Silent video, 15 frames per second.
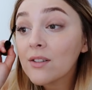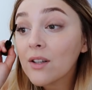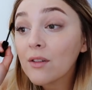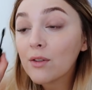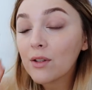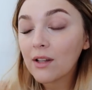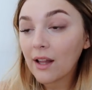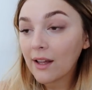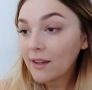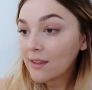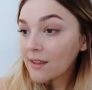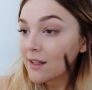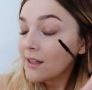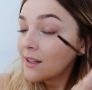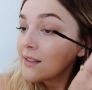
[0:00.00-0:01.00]
So if you
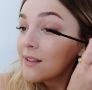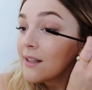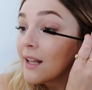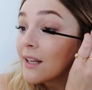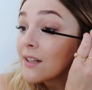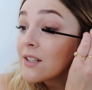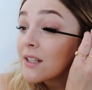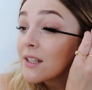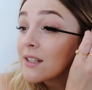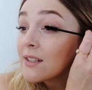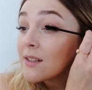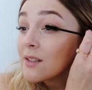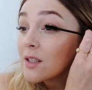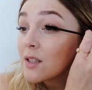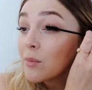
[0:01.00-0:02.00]
like thickened
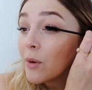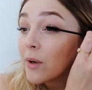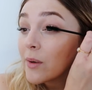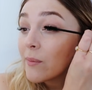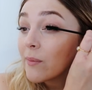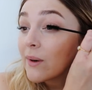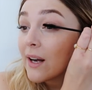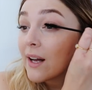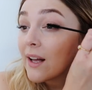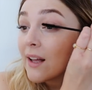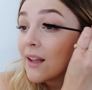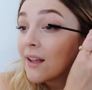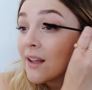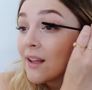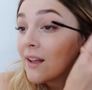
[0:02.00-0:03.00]
lashes to the point
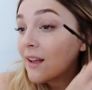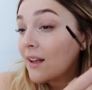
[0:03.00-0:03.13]
where